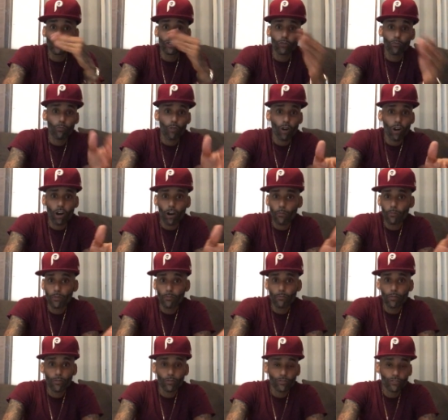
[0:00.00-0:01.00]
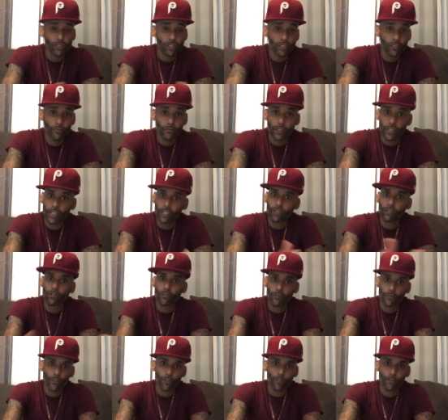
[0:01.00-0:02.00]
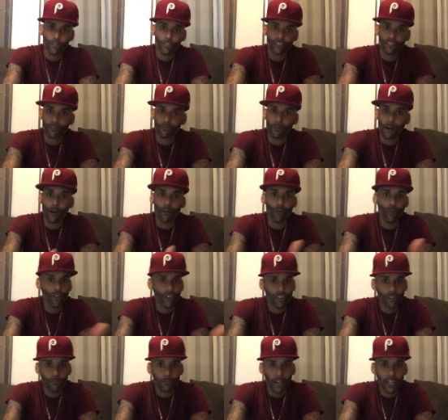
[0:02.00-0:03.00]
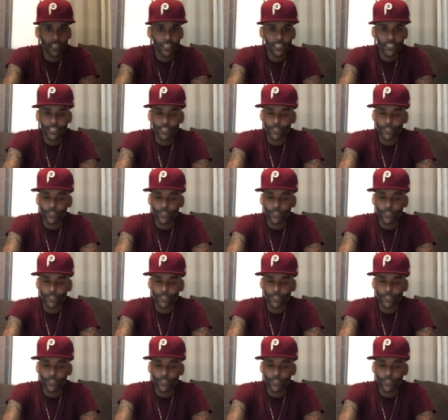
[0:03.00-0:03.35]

Tomorrow I'll be posting a video, of course, of my watermelon,